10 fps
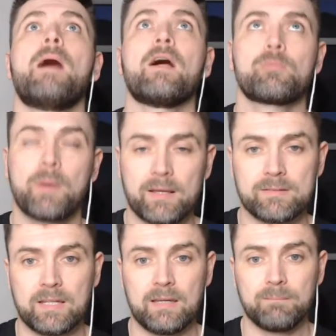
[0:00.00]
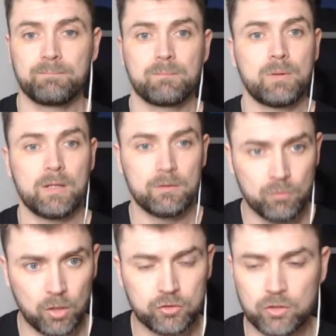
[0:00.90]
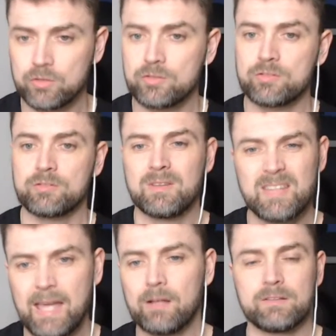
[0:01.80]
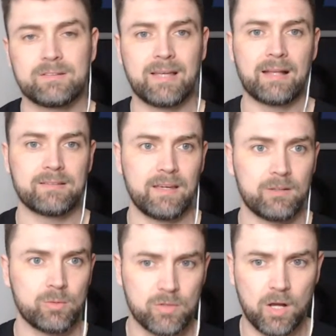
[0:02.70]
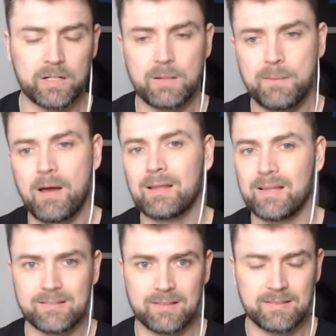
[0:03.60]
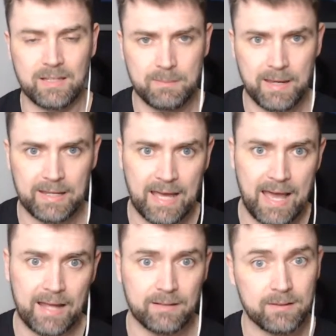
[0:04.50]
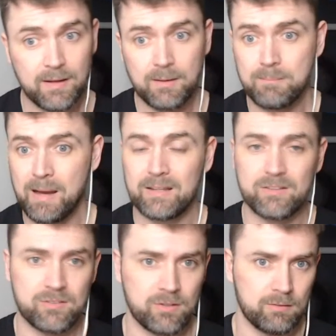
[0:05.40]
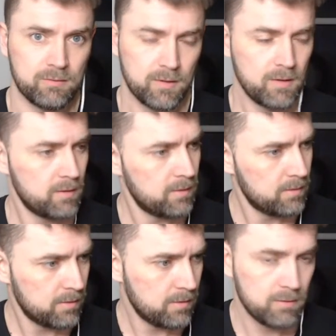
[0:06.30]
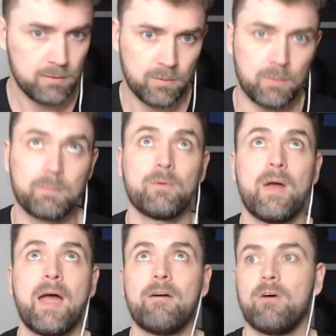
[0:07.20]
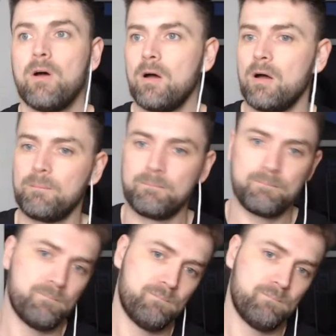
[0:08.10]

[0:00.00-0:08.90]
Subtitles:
miles better team. Brendan Rodgers nailed his tactics. We're talking about a Leicester team here that had Maddison, Pereira,